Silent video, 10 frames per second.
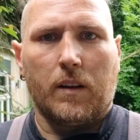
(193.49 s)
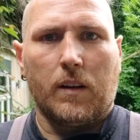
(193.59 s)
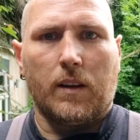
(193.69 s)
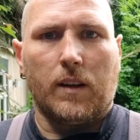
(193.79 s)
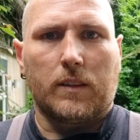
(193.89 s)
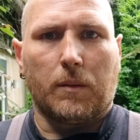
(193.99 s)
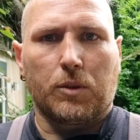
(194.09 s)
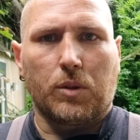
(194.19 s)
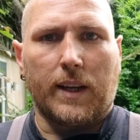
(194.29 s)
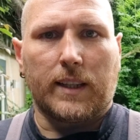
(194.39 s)
be visible
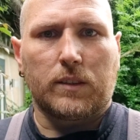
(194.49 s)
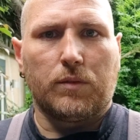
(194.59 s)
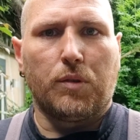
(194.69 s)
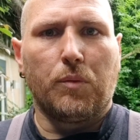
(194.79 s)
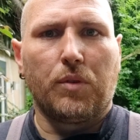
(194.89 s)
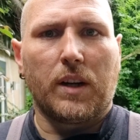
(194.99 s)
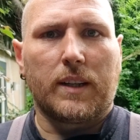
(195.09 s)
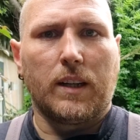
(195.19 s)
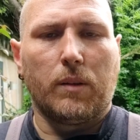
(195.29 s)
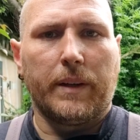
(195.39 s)
after
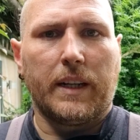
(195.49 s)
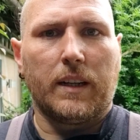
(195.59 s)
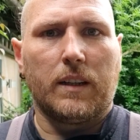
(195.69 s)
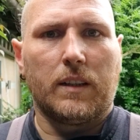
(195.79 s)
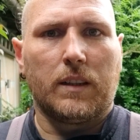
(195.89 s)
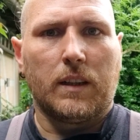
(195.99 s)
311 miles.